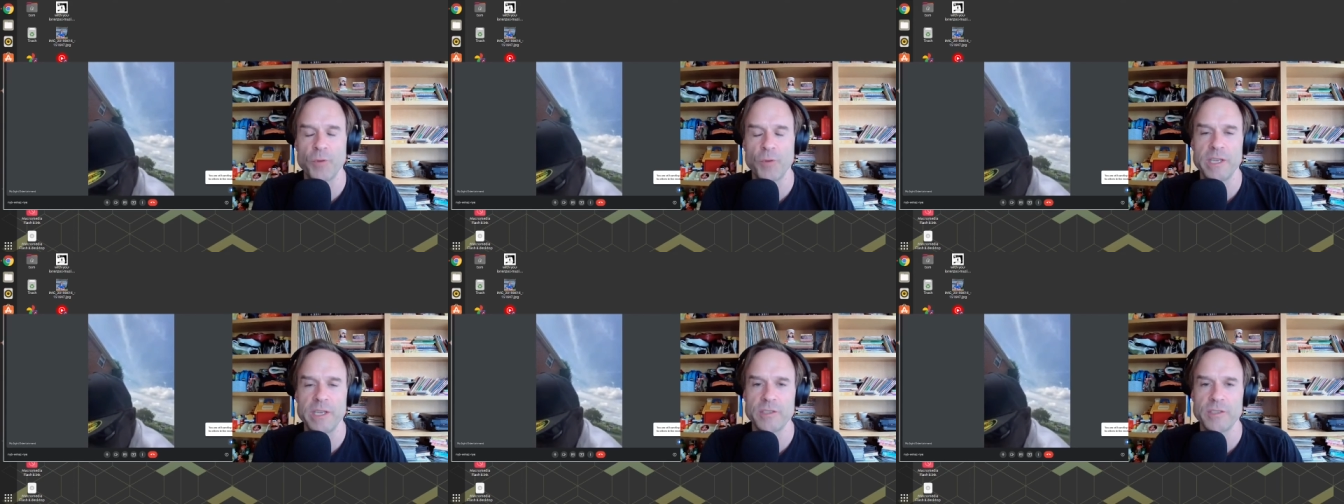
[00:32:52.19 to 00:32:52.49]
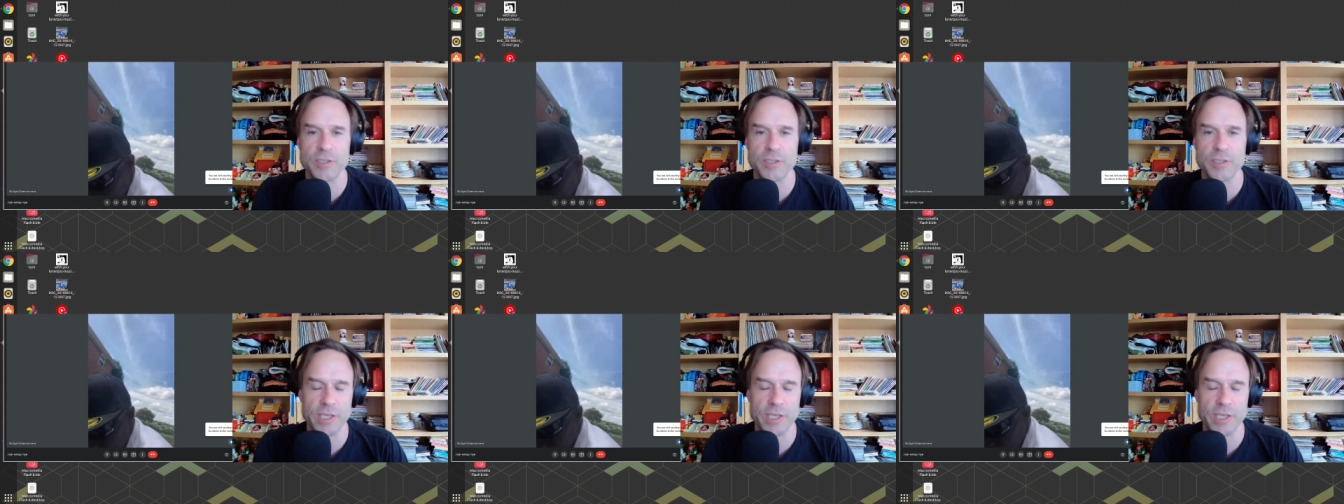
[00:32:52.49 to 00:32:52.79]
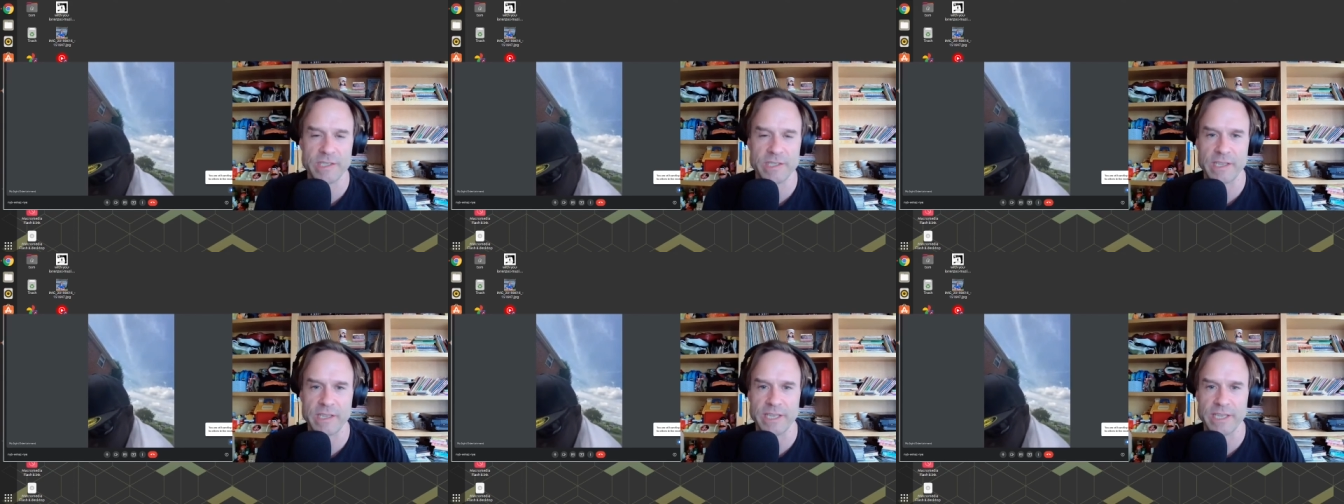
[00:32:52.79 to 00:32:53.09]
where do you
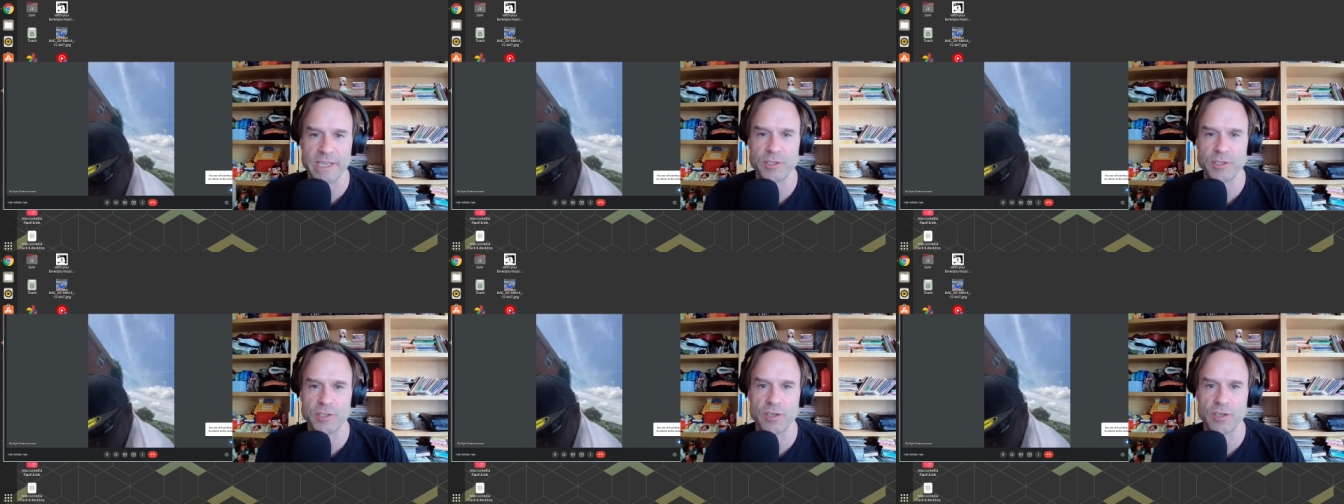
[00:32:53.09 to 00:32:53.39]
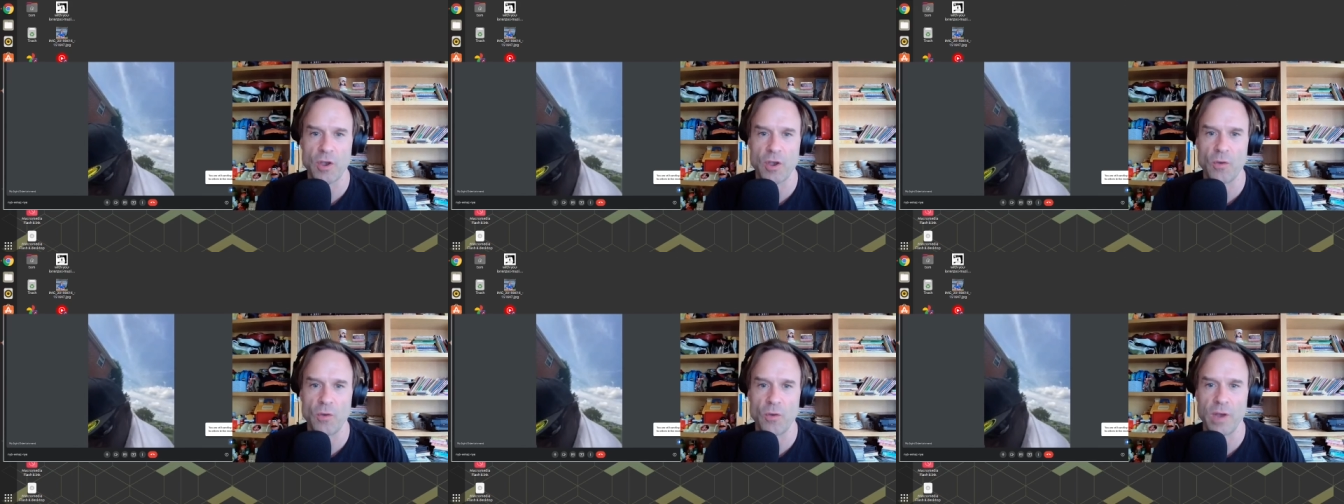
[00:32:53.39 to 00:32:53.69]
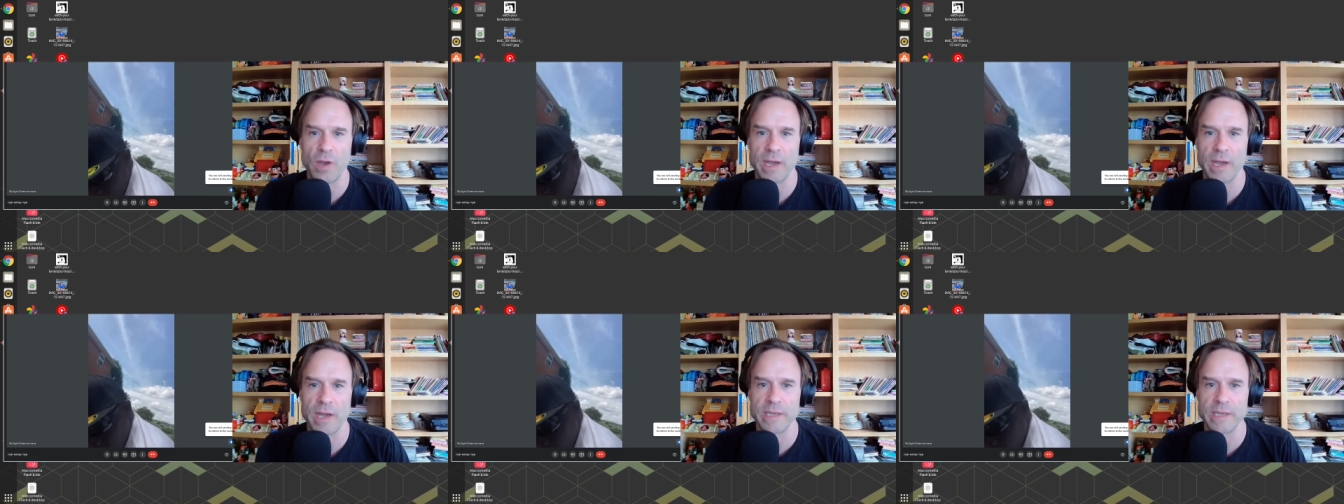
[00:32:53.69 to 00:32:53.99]
suggest that they should go
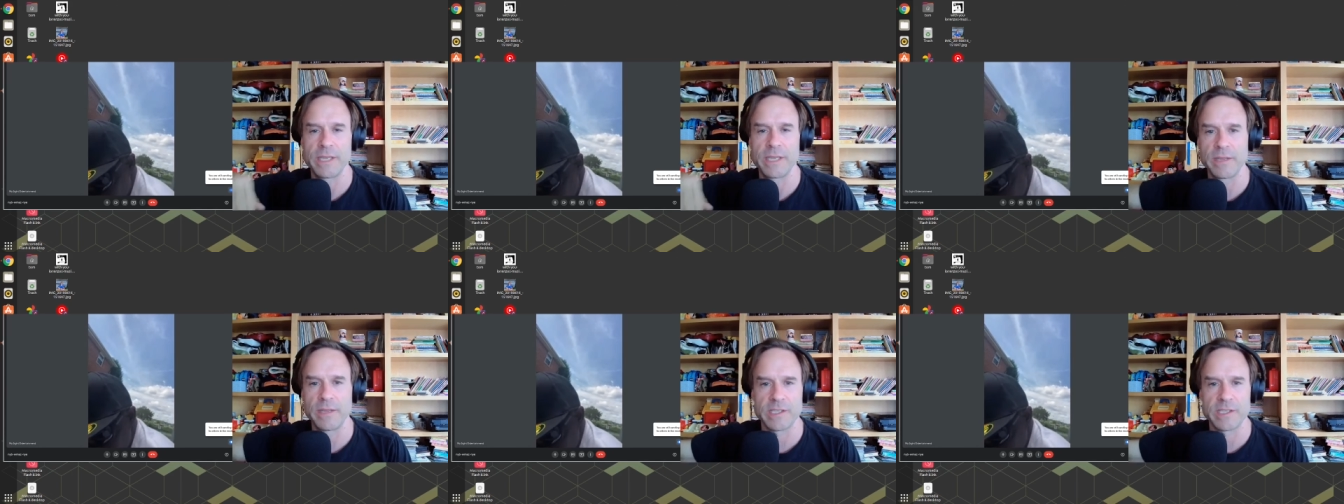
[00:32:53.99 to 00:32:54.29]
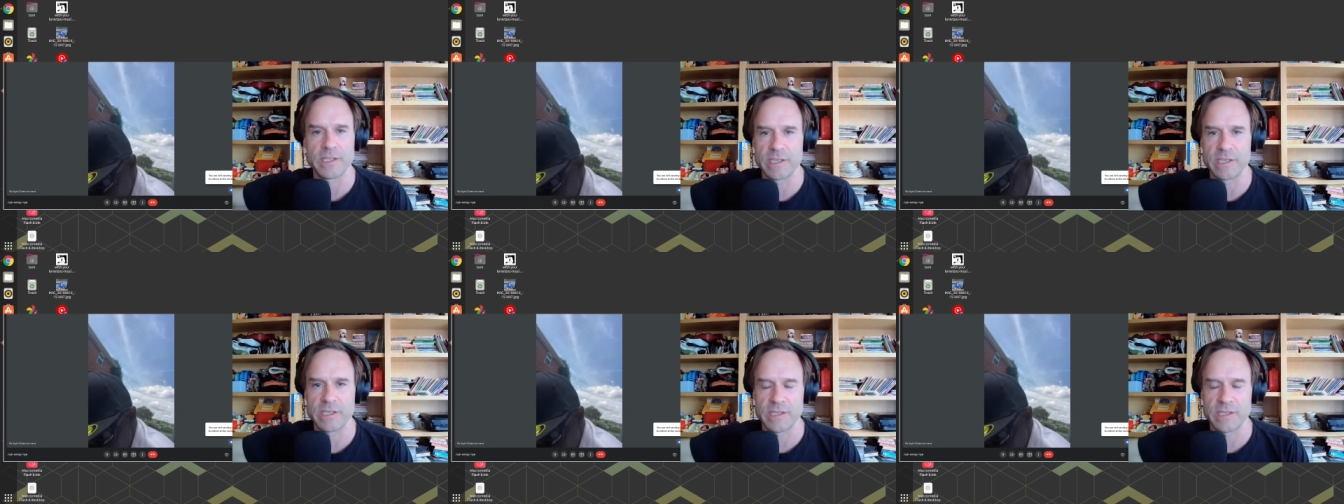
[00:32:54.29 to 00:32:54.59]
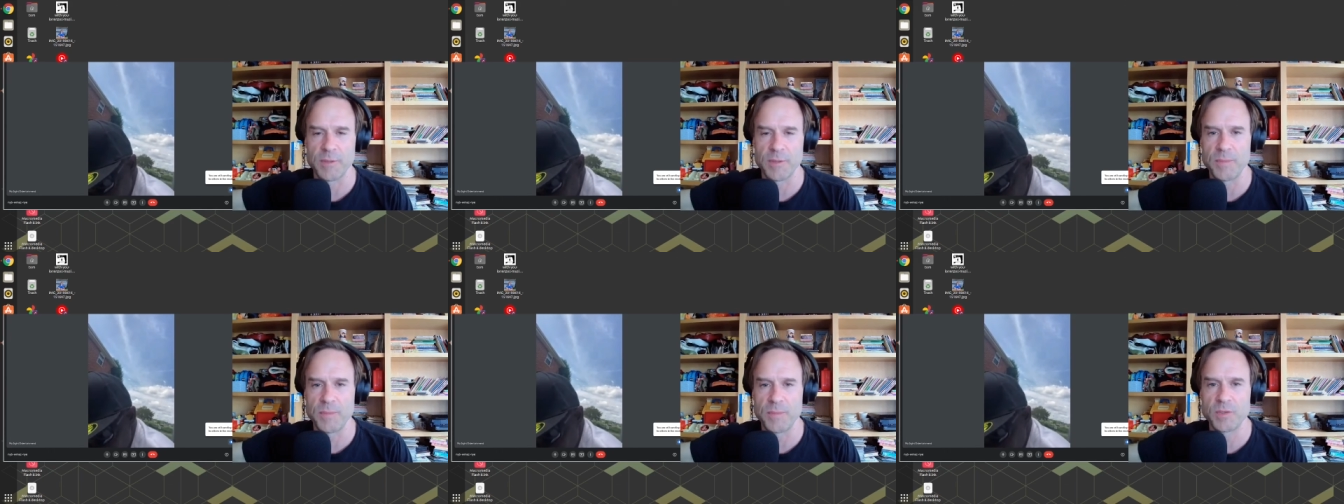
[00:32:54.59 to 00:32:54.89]
uh, listen to
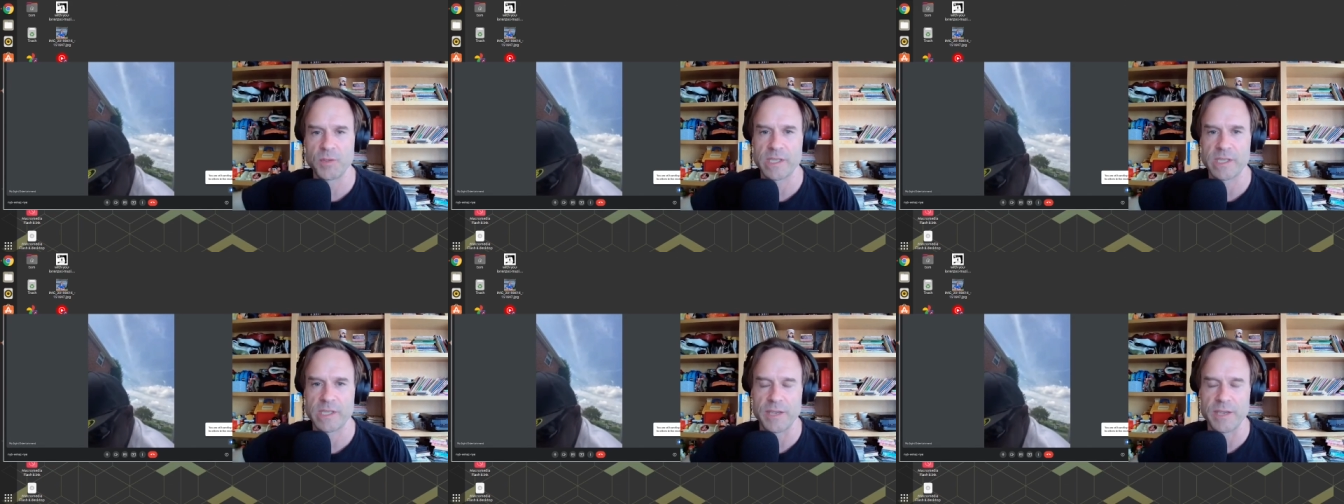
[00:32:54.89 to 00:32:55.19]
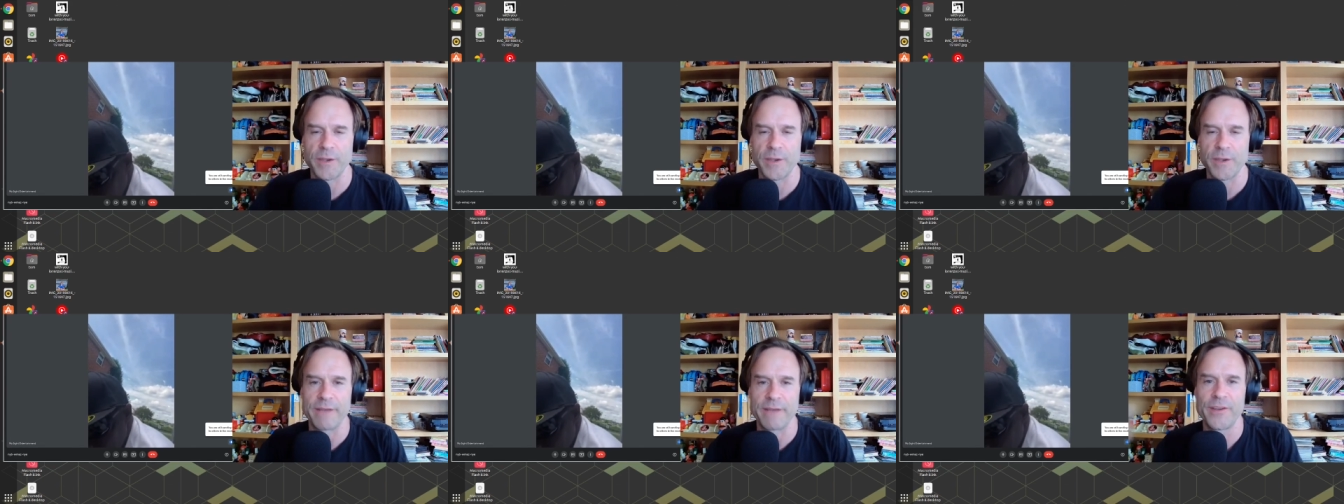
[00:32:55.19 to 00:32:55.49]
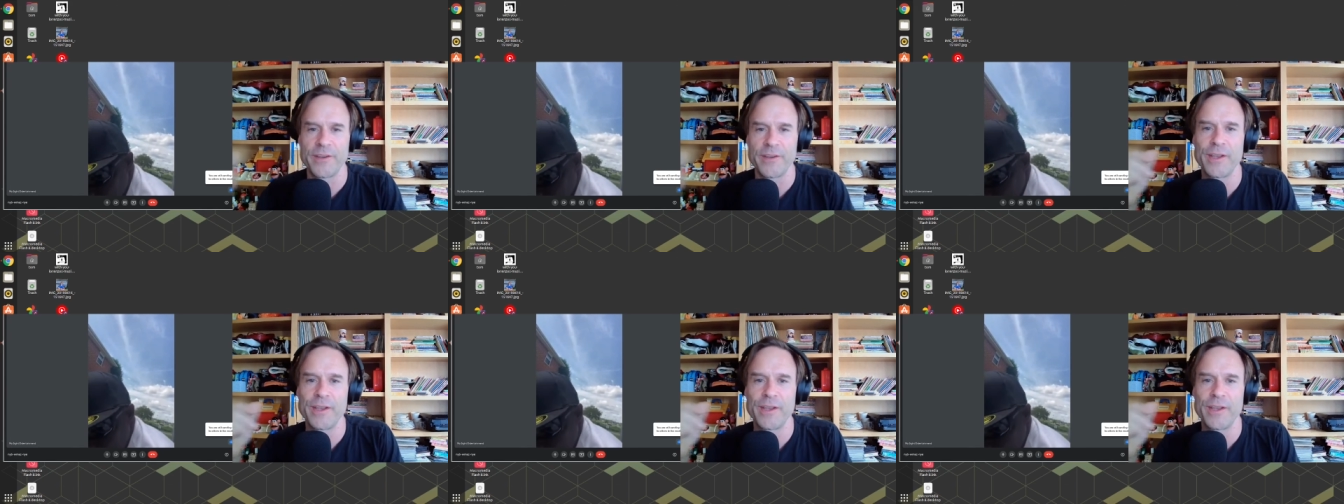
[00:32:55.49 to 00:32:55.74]
some of the music that you have?